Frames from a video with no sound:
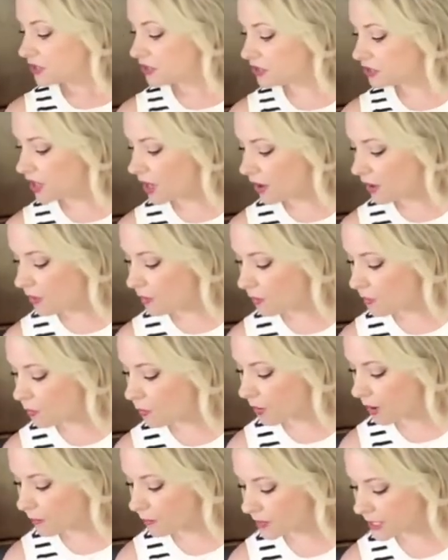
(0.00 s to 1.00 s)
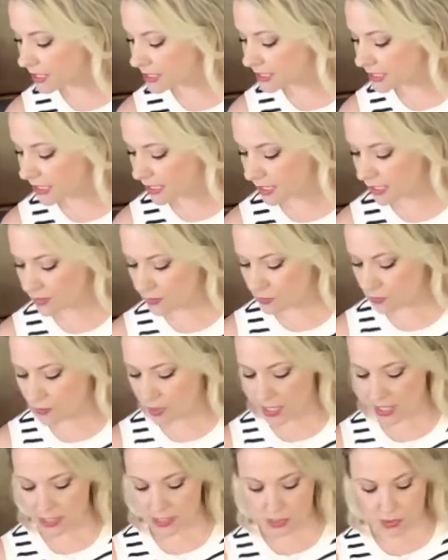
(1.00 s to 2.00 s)
So what we did
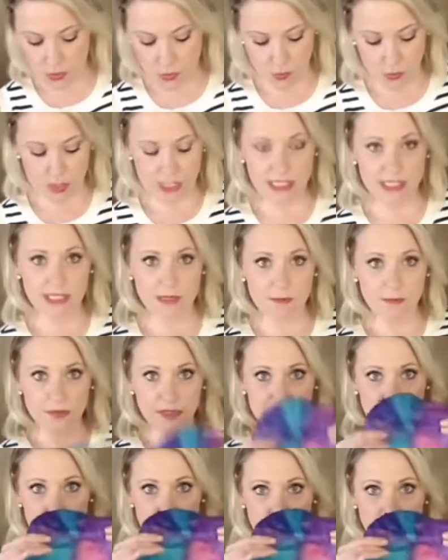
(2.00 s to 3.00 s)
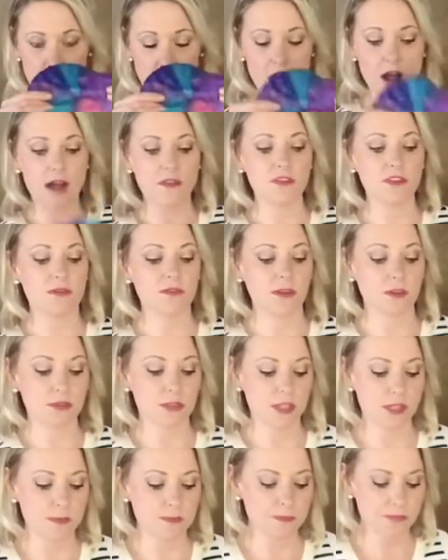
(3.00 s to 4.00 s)
was we simply took our coffee
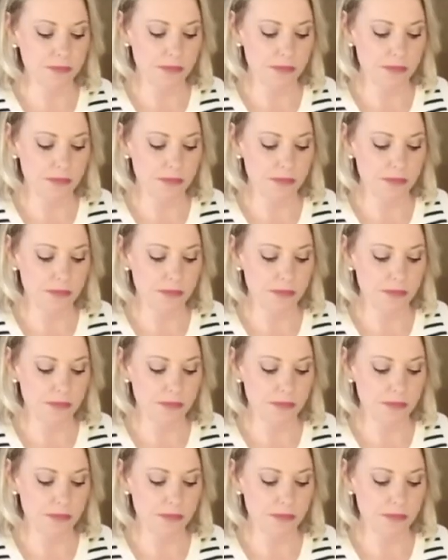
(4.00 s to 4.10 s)
filter